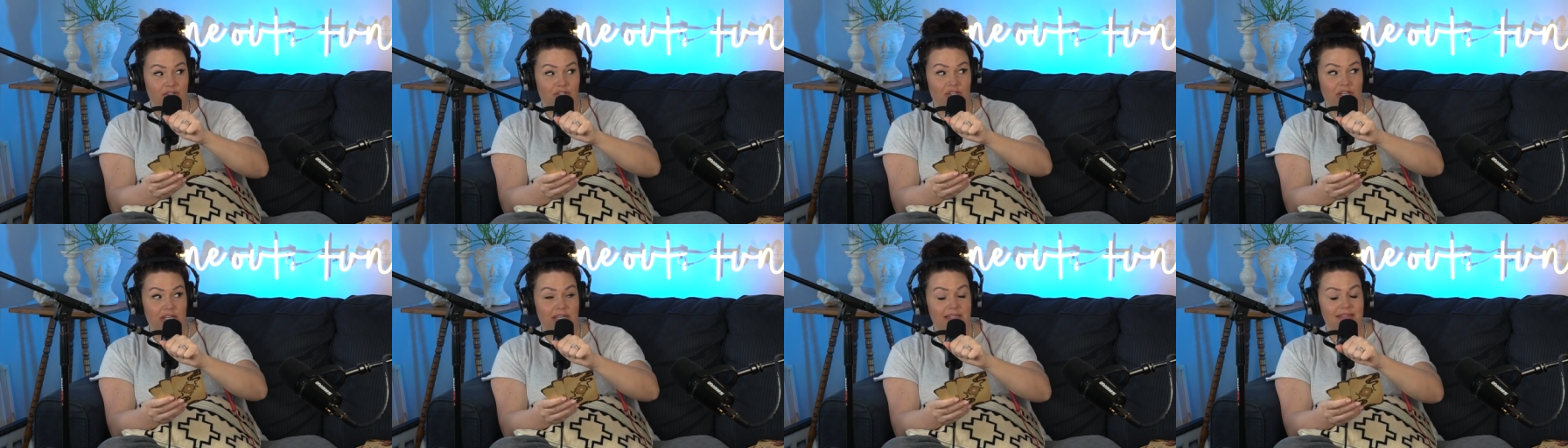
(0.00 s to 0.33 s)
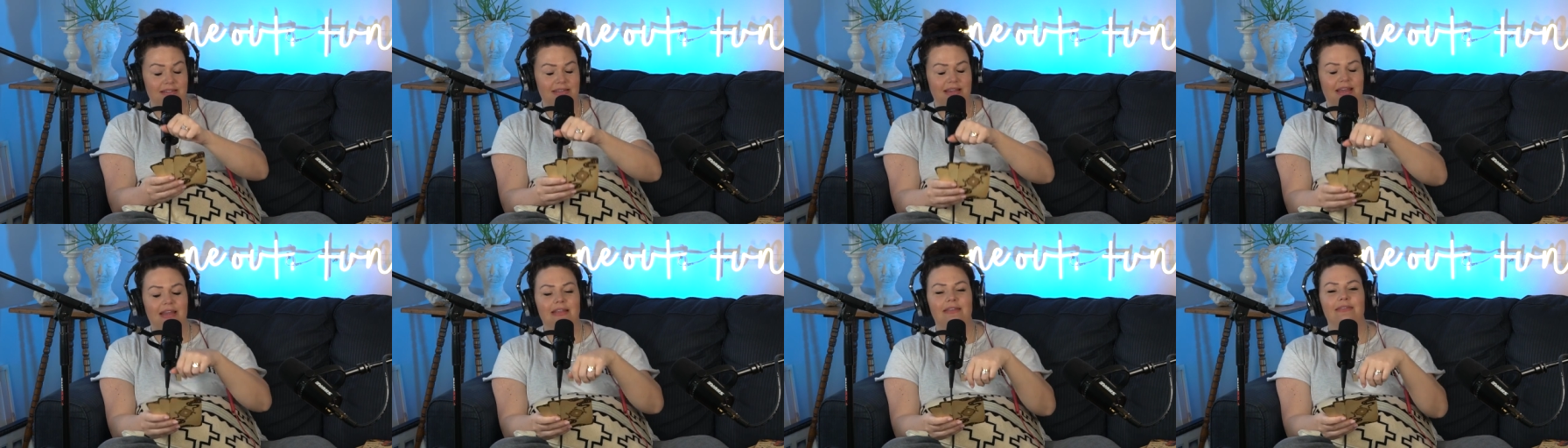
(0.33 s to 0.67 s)

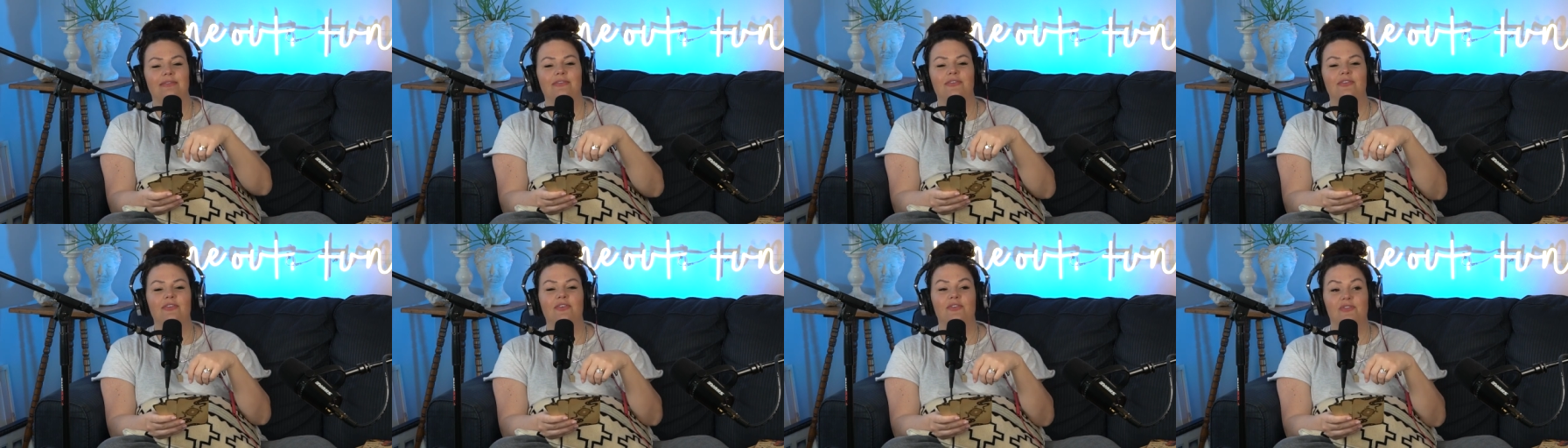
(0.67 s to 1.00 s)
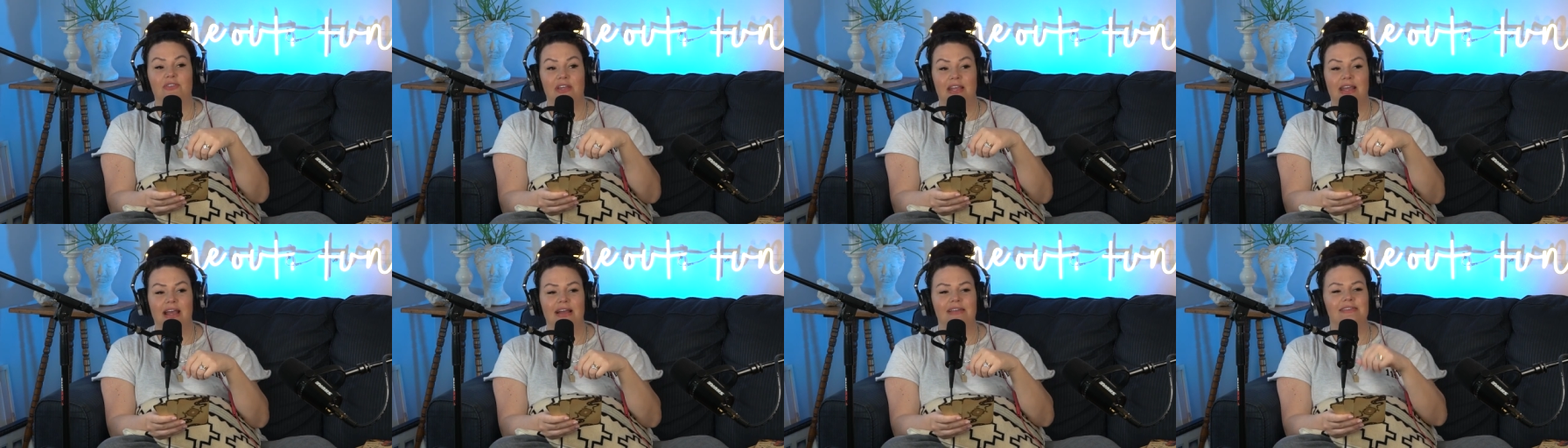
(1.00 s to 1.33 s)
cheese and you
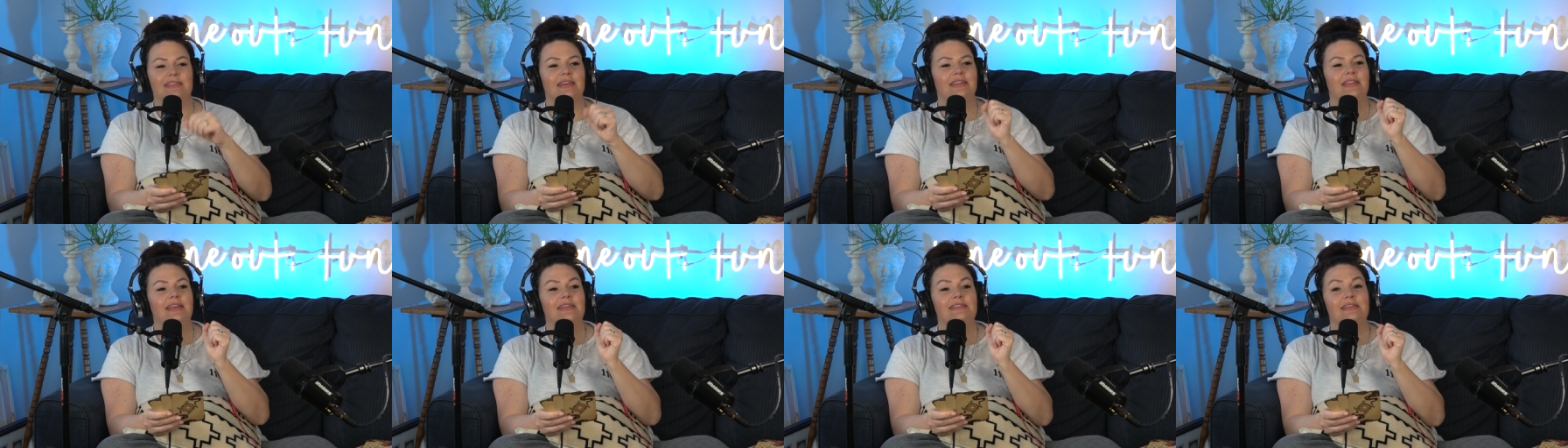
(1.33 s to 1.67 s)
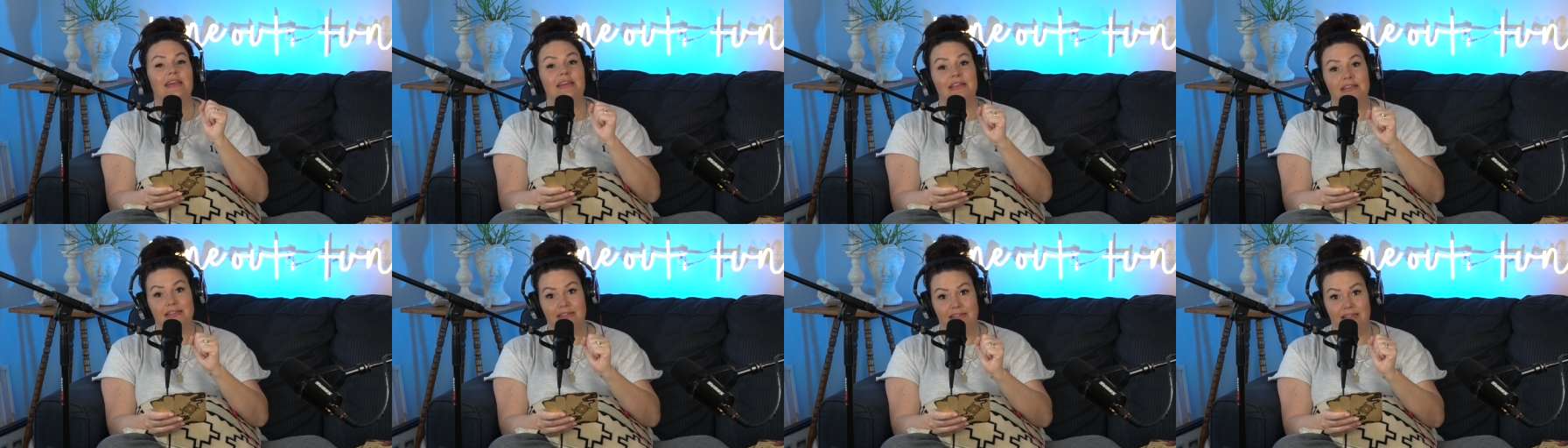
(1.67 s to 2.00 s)
say yes and they
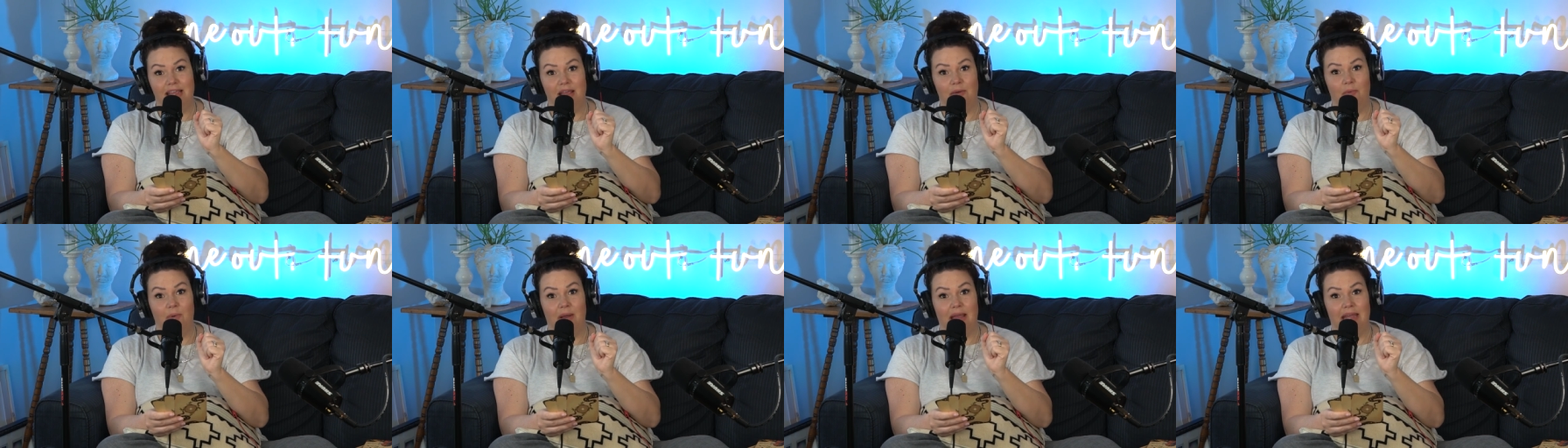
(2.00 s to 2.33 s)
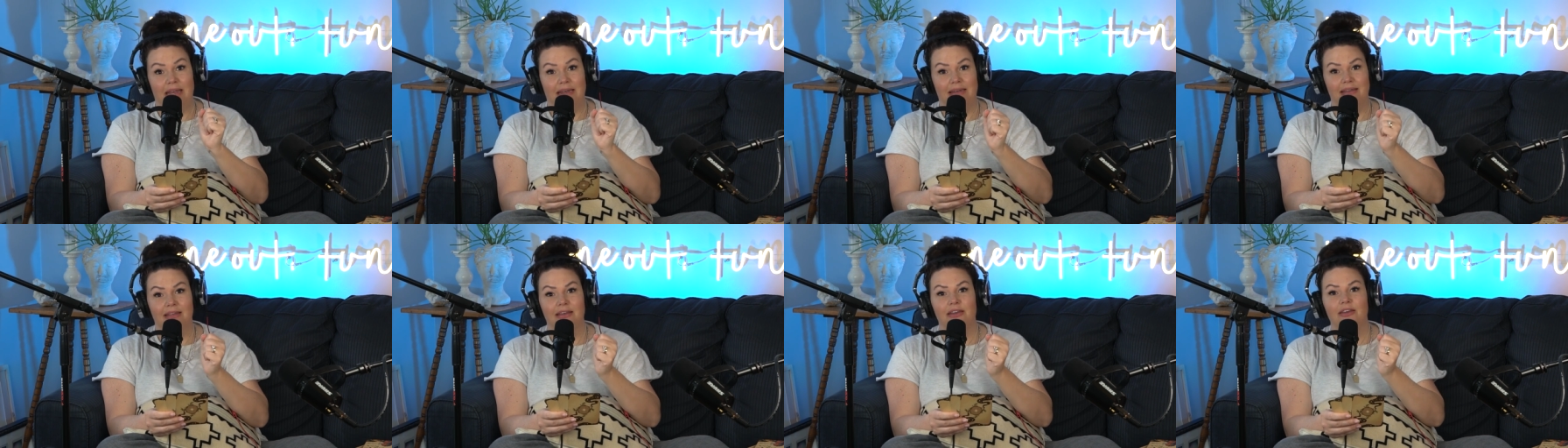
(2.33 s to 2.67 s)
say say
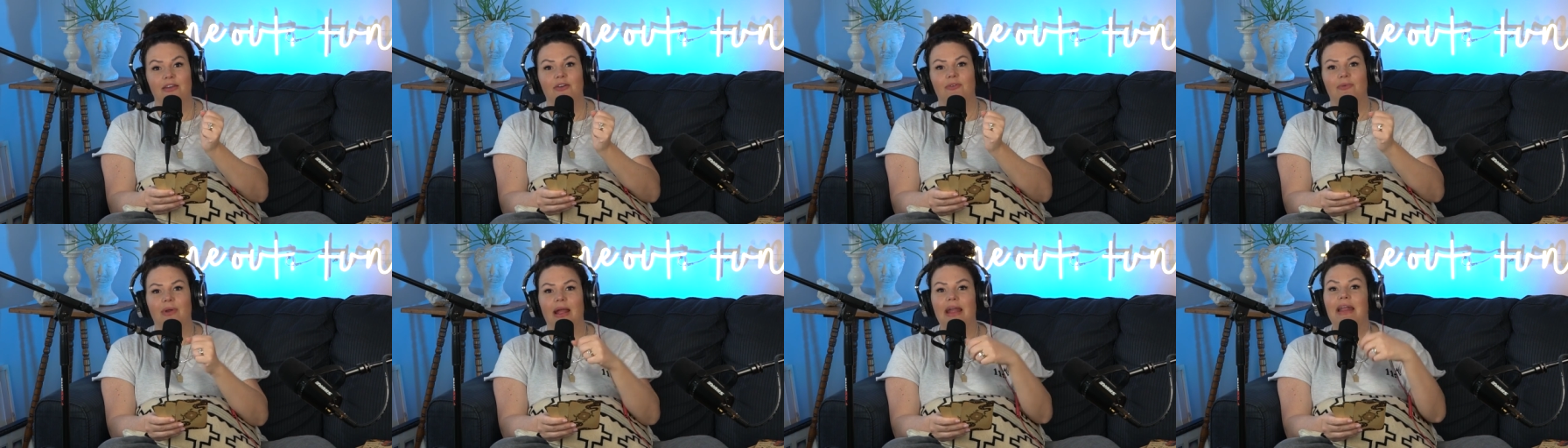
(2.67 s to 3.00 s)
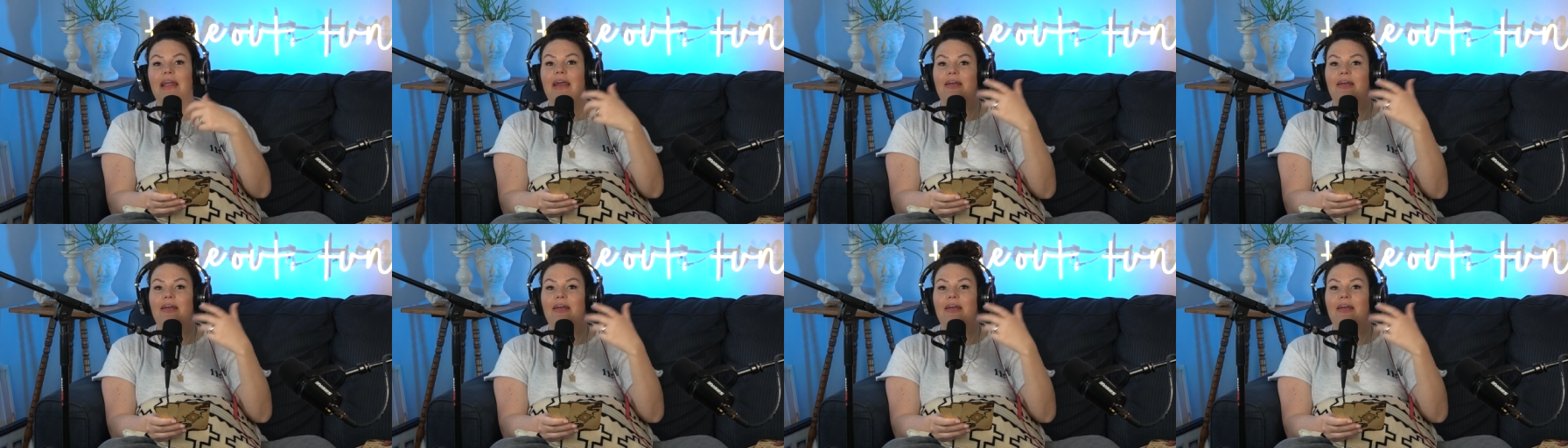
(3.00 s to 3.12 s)
when, right?